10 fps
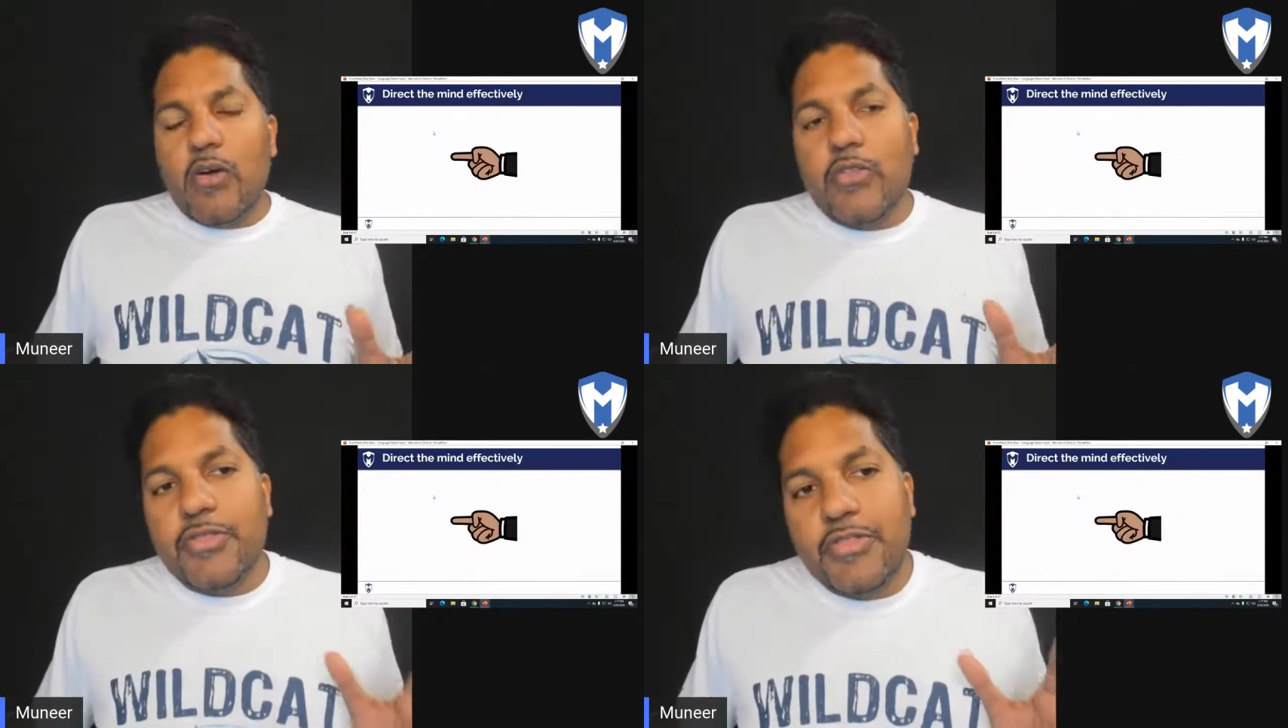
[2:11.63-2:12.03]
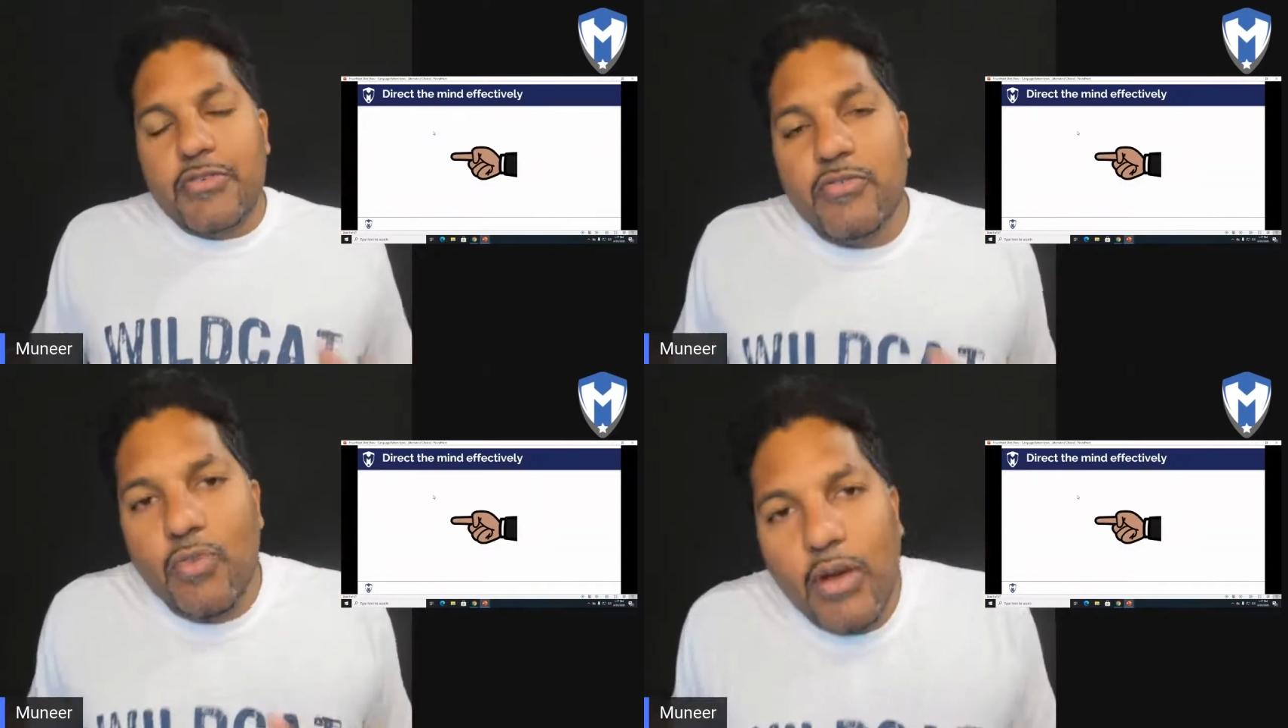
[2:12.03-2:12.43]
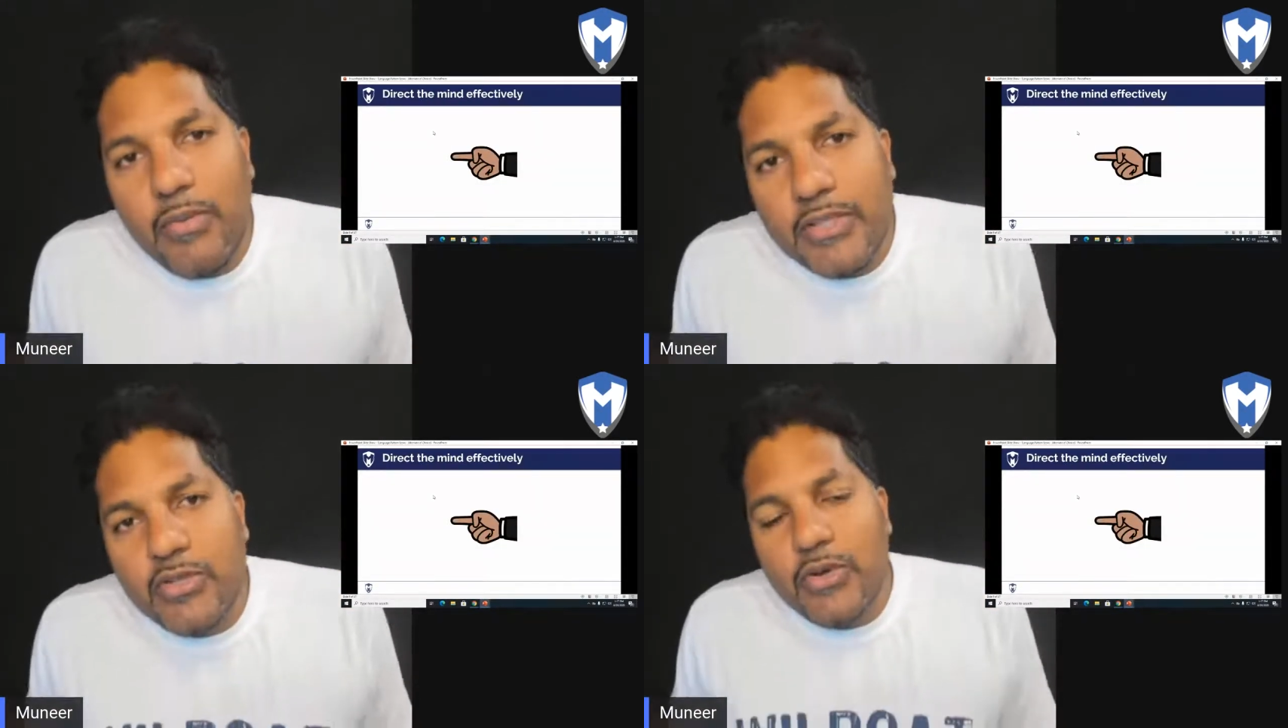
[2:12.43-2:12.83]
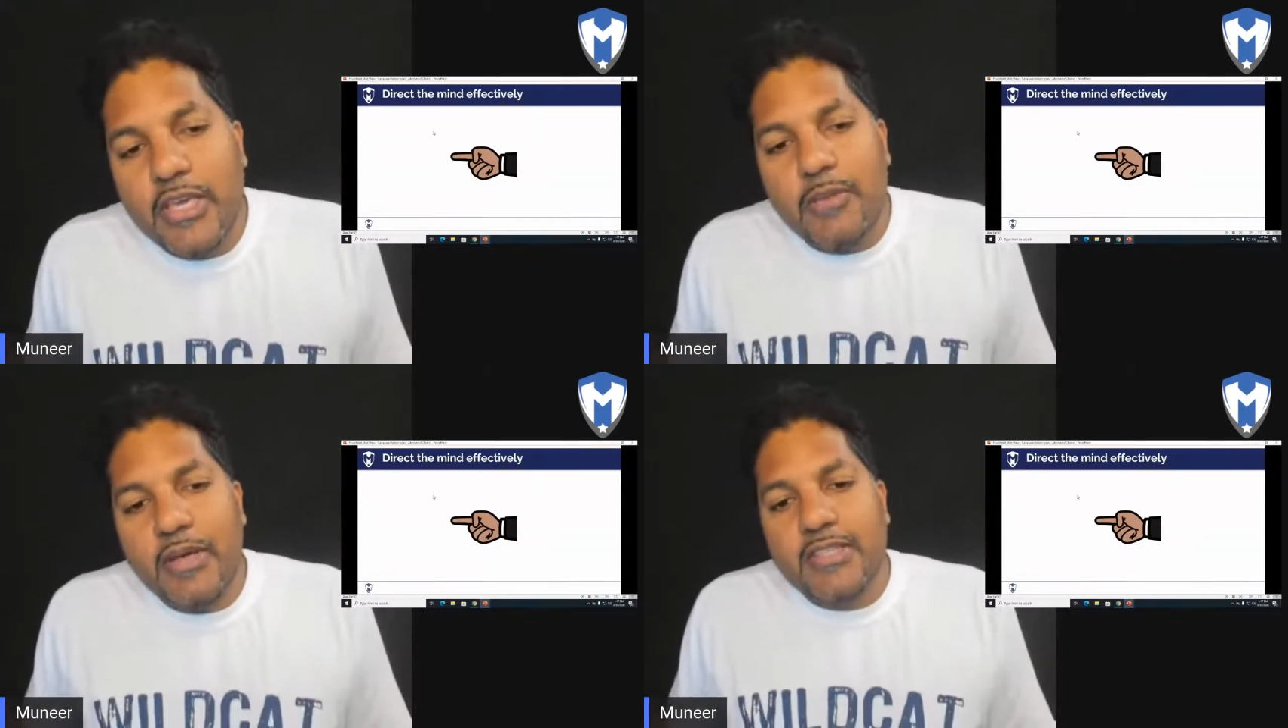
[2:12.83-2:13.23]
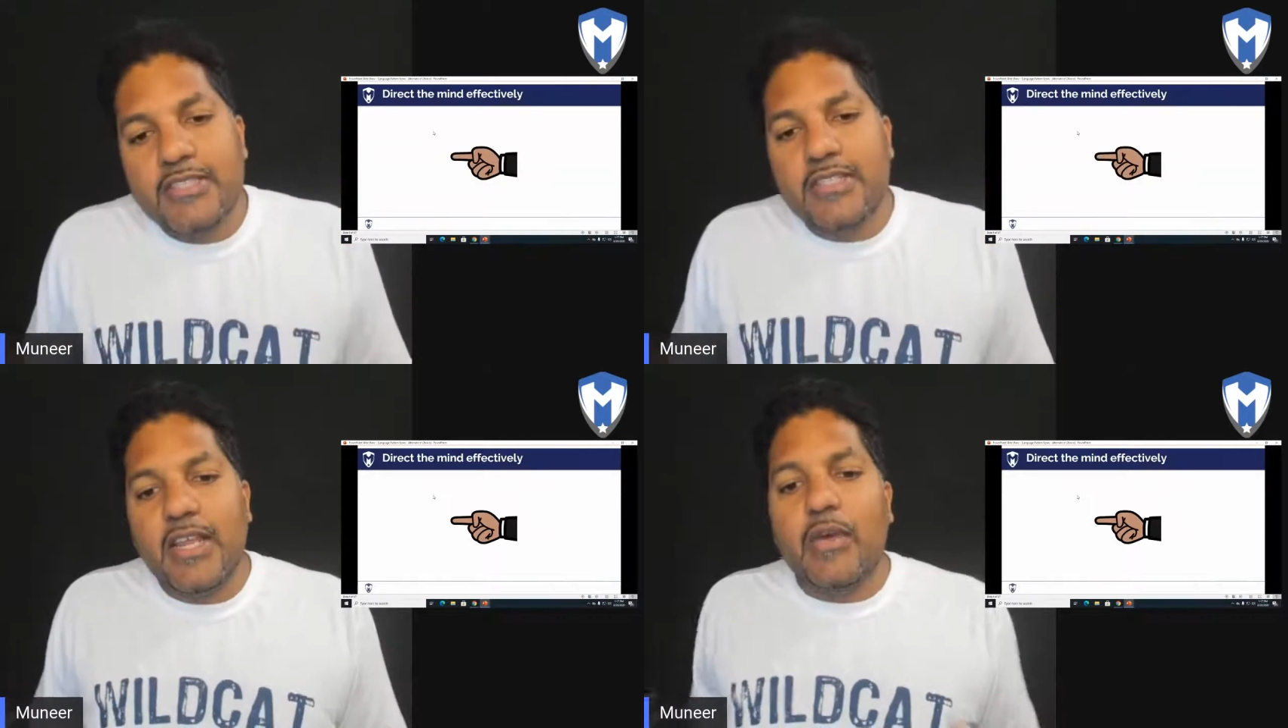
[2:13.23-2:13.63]
why we're talking about this
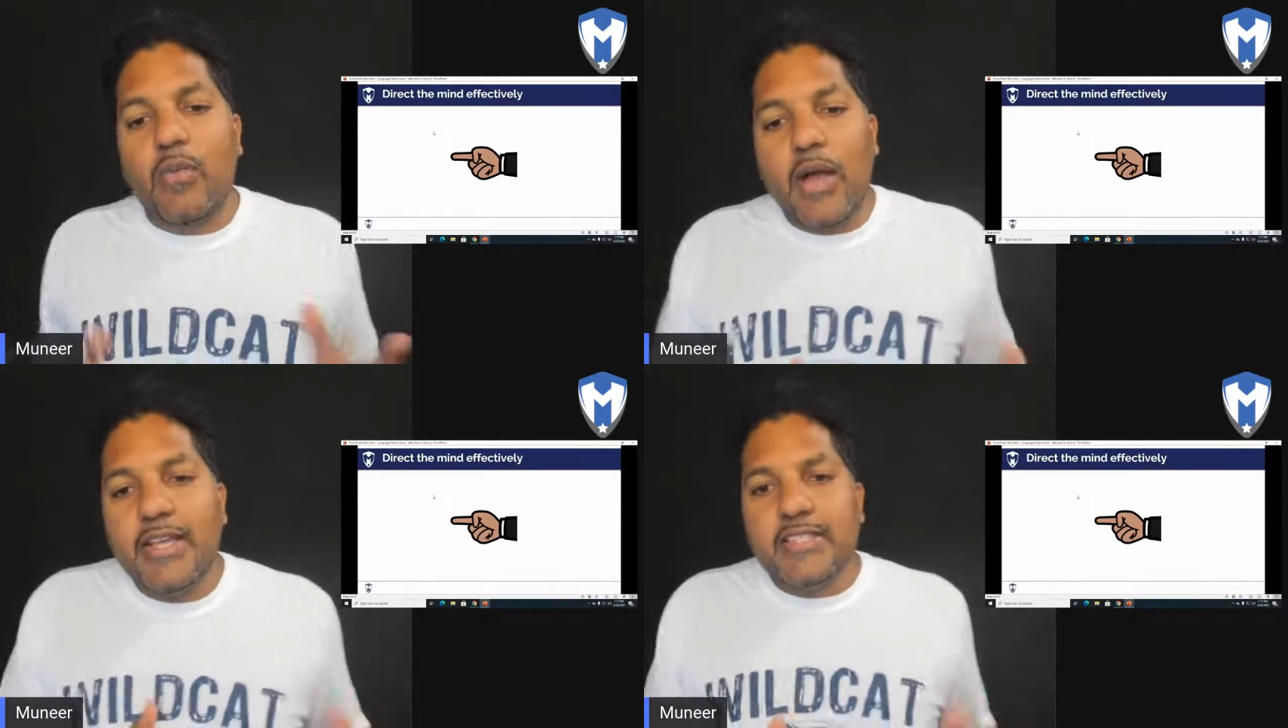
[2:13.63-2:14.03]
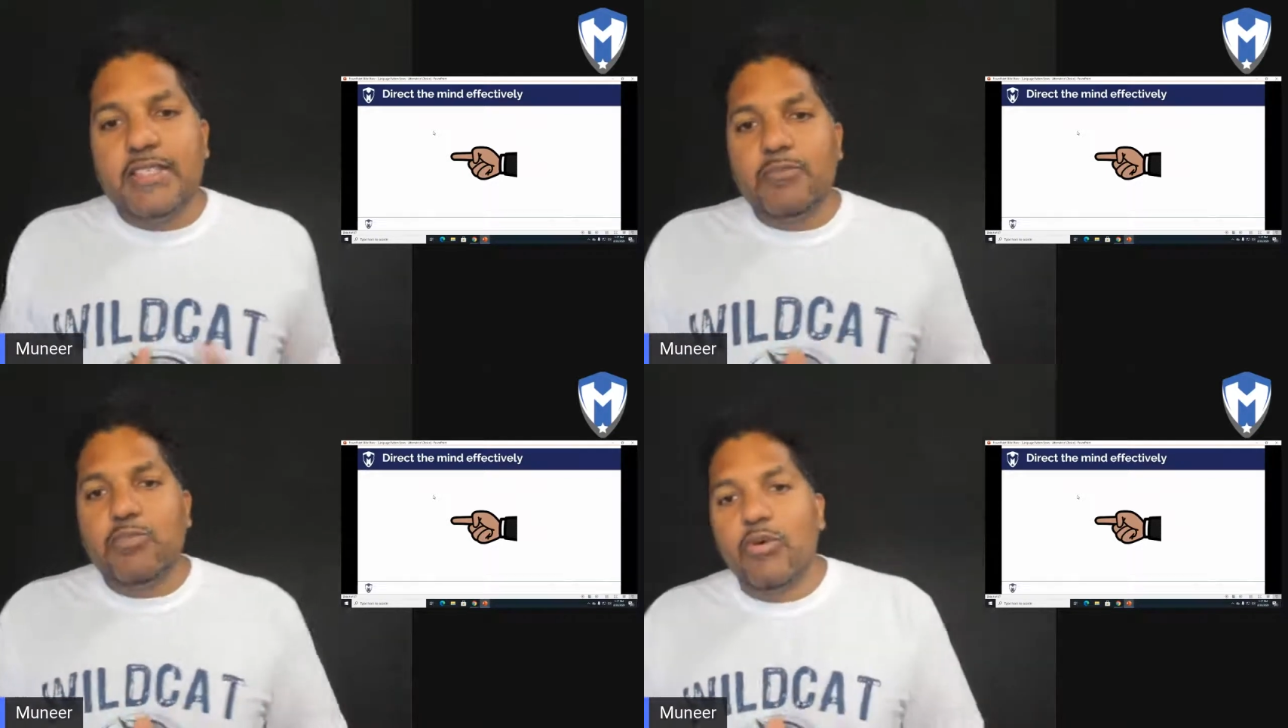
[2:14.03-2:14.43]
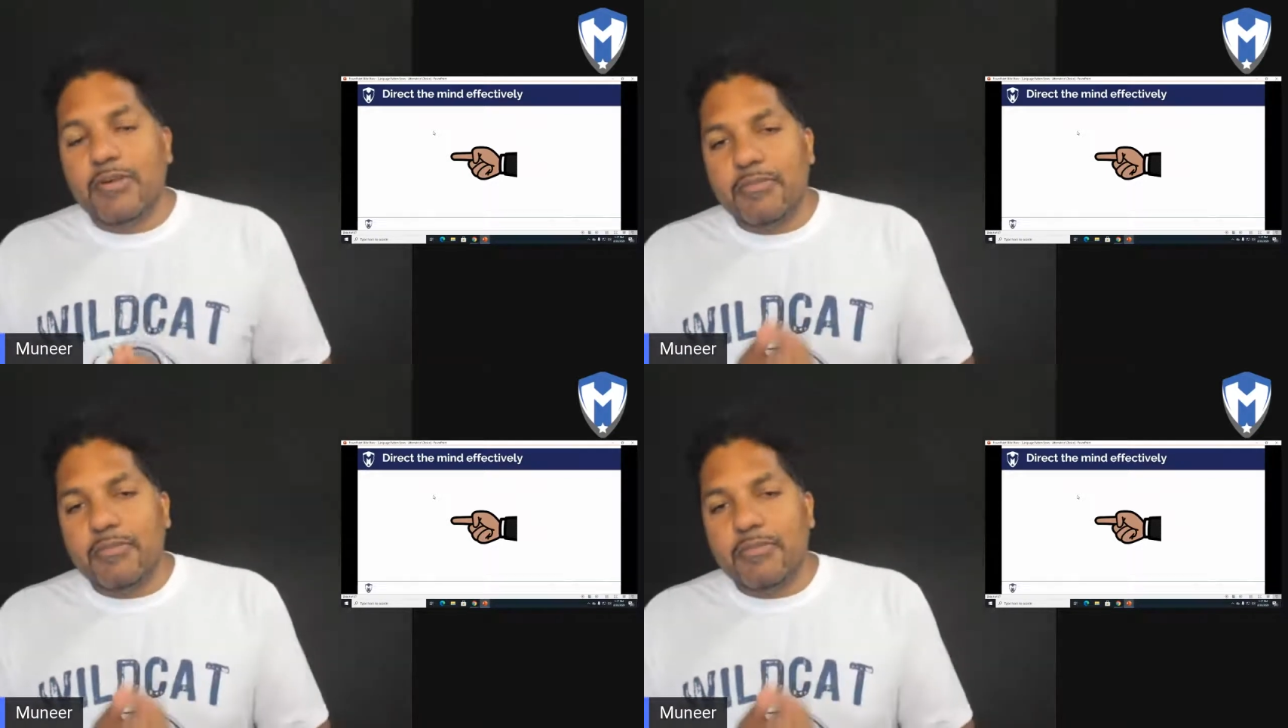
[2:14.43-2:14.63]
today, why is this important?